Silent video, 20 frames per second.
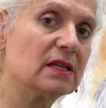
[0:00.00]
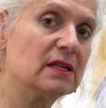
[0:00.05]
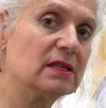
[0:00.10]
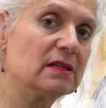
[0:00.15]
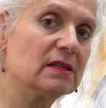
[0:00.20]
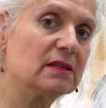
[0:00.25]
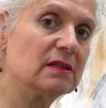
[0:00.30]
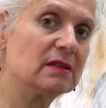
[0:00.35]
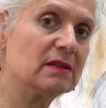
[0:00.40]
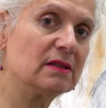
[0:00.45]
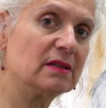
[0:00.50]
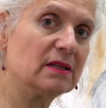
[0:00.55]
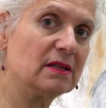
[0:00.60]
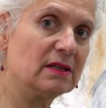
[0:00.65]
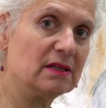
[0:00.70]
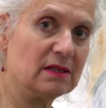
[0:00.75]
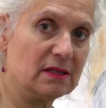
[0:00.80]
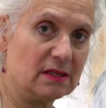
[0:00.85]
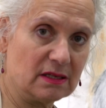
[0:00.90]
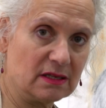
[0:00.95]
and
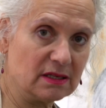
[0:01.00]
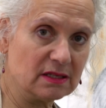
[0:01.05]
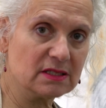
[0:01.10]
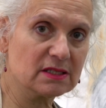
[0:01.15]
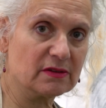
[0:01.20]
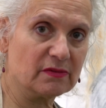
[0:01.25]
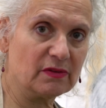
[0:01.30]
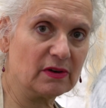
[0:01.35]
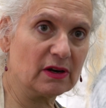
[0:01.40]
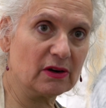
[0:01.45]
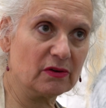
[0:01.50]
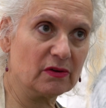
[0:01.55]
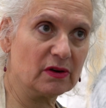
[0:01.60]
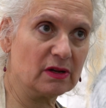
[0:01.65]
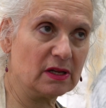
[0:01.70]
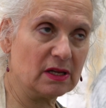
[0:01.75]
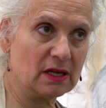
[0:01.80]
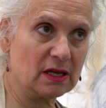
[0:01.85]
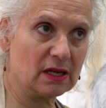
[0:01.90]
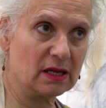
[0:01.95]
he, he's a
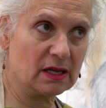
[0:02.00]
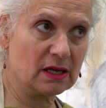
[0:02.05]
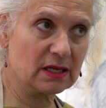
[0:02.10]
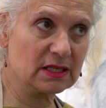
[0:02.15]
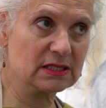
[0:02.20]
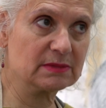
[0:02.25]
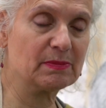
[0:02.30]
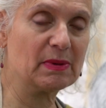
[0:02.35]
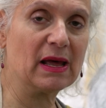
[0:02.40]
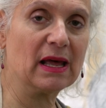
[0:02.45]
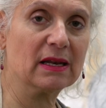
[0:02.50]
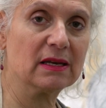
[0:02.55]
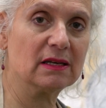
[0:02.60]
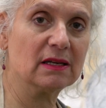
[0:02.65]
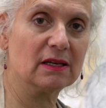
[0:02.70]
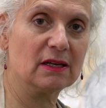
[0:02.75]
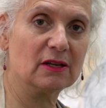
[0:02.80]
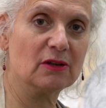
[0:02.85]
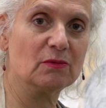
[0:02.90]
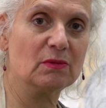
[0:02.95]
very uh,
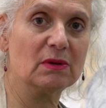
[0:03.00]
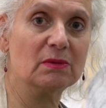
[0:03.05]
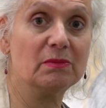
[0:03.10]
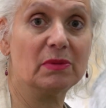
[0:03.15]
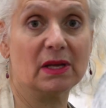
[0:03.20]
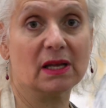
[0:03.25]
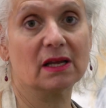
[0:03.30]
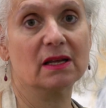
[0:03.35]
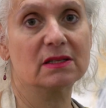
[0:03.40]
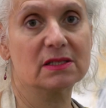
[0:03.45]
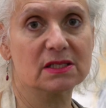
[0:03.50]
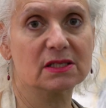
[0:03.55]
expanded human being.